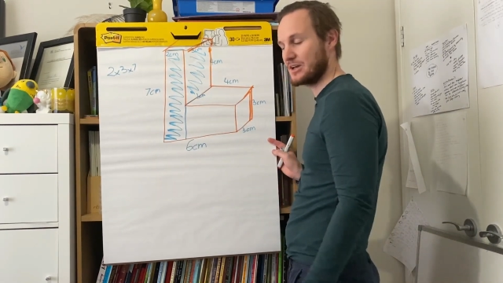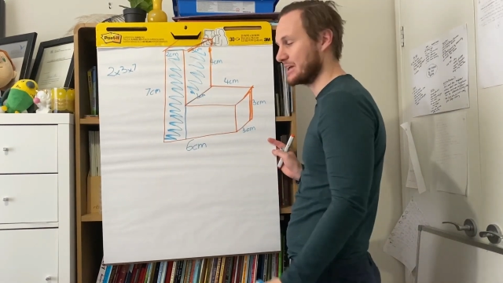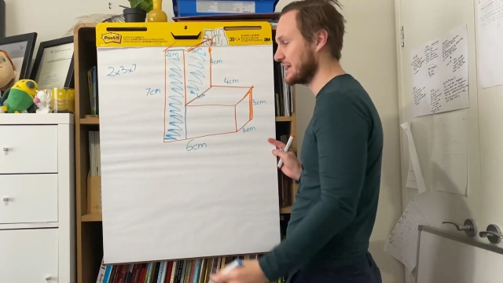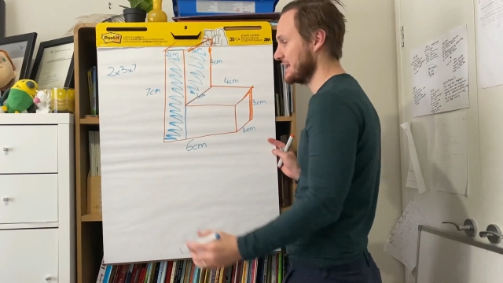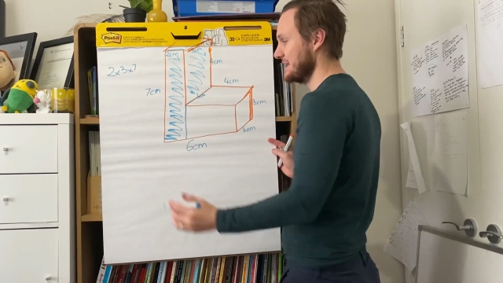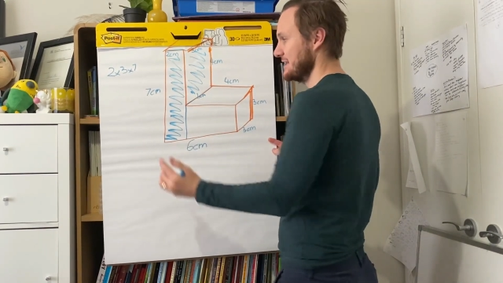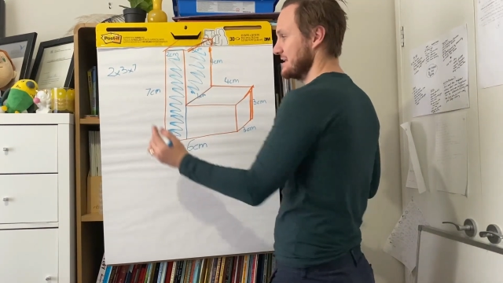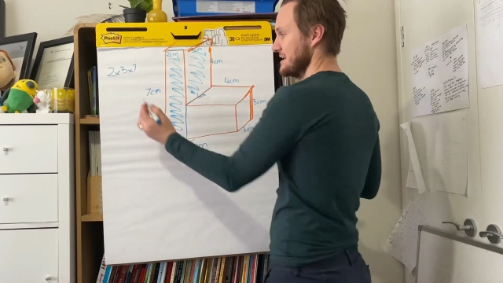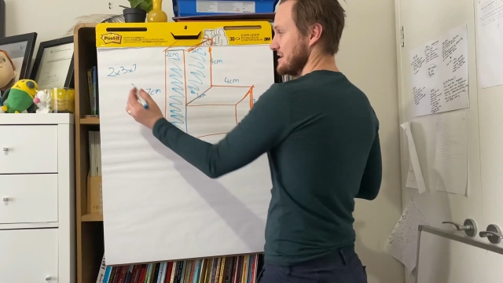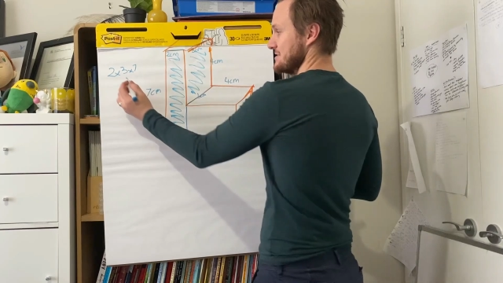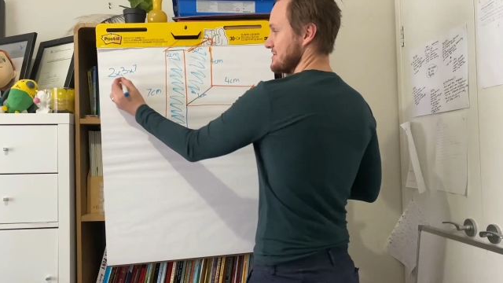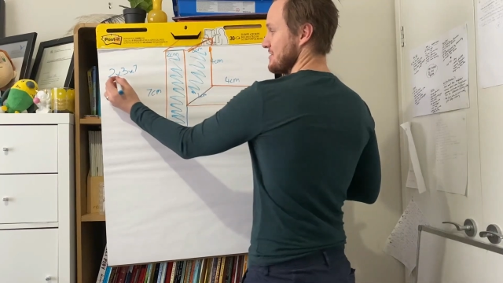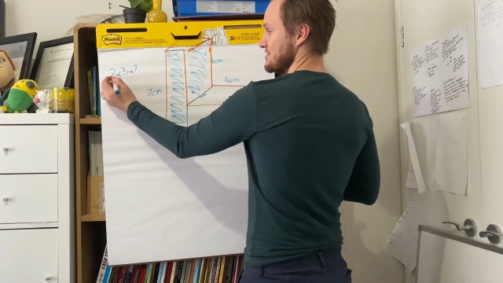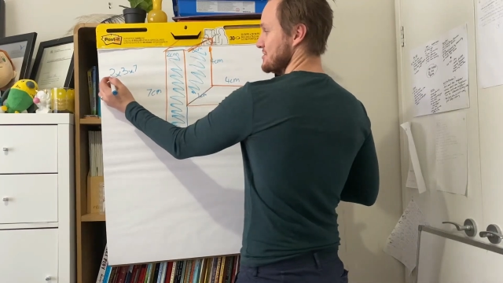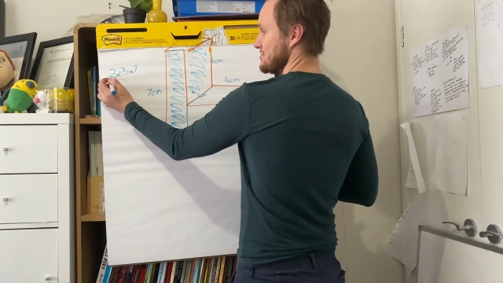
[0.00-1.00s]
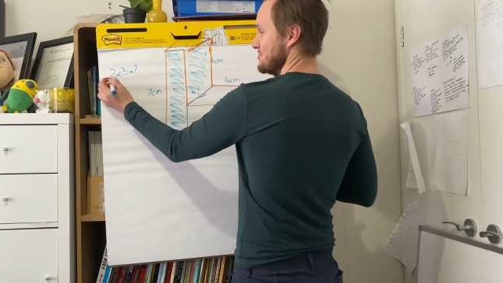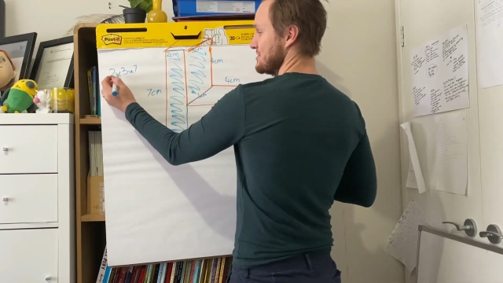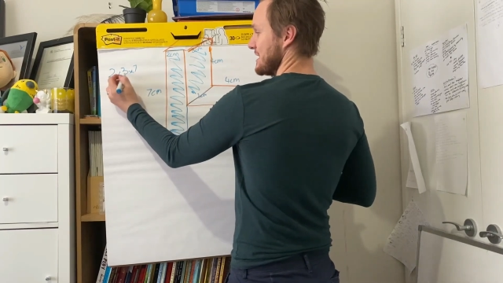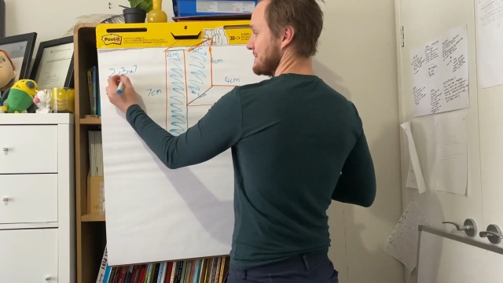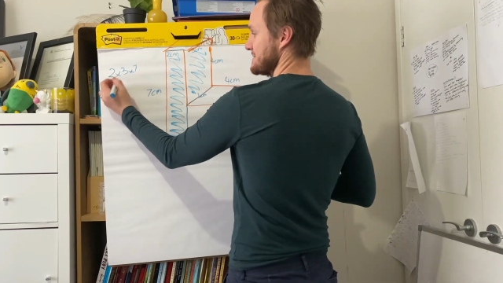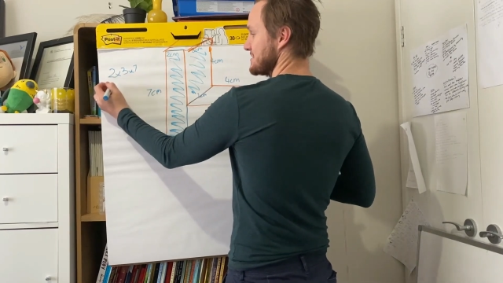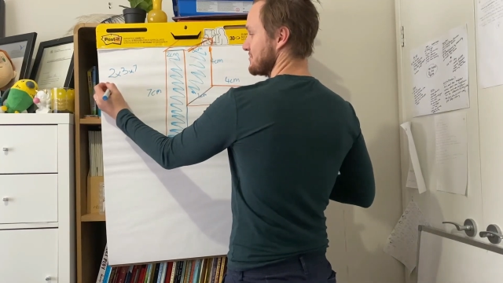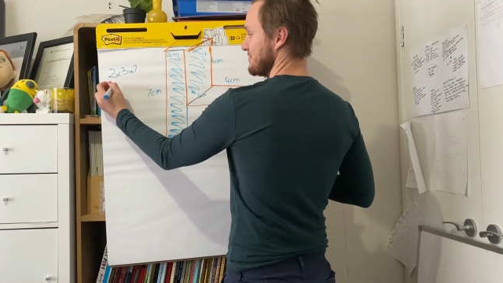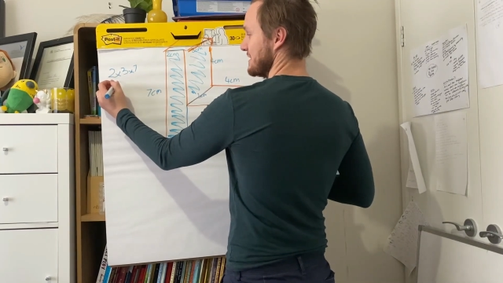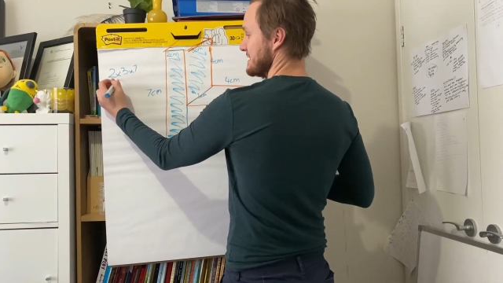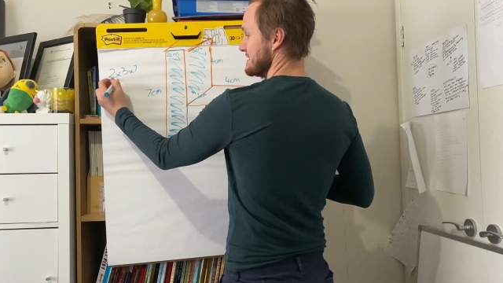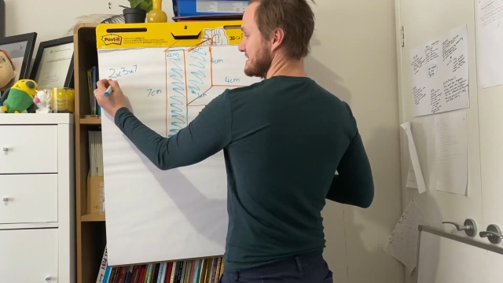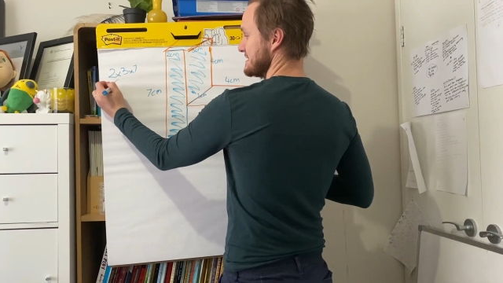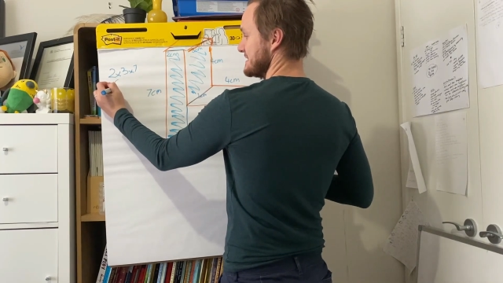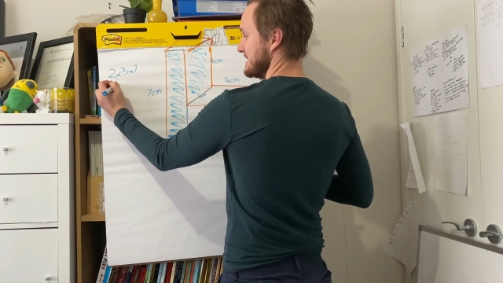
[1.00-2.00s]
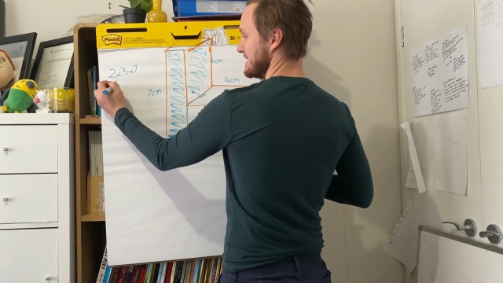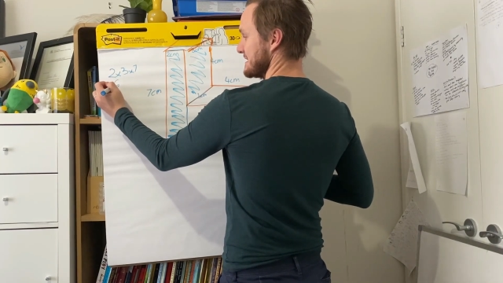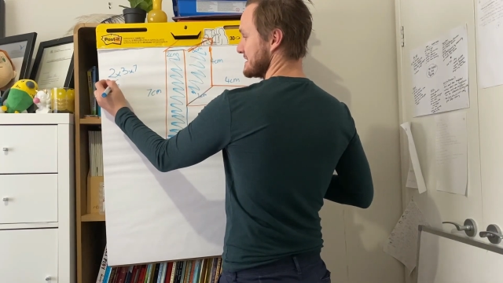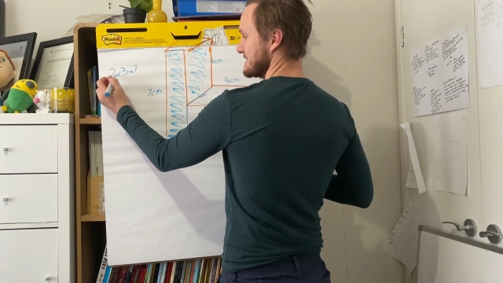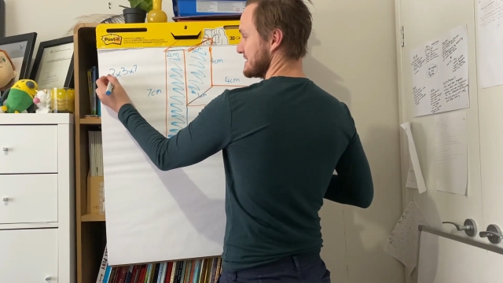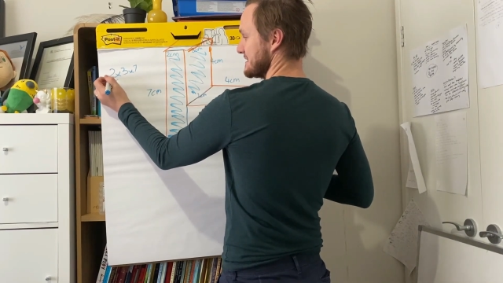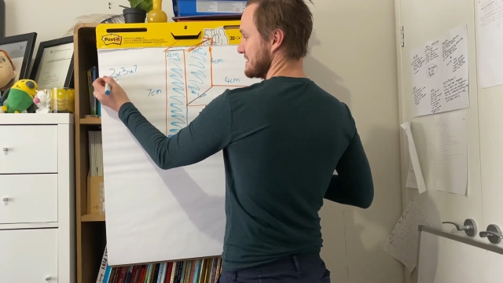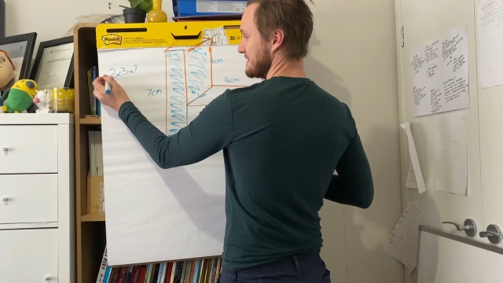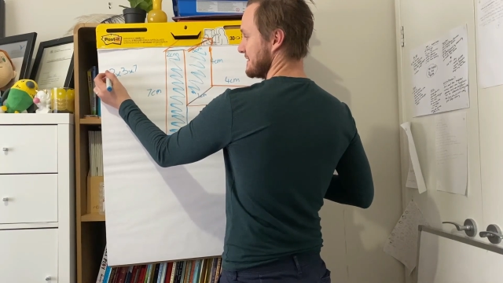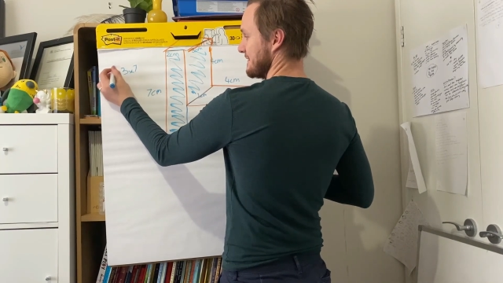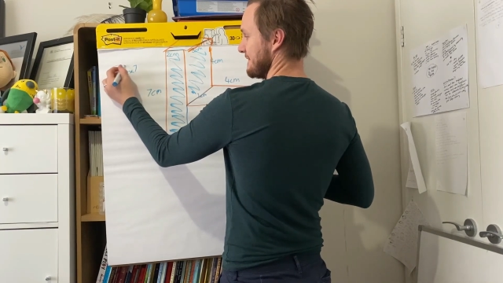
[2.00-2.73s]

Okay, so 2 times 3 is 6.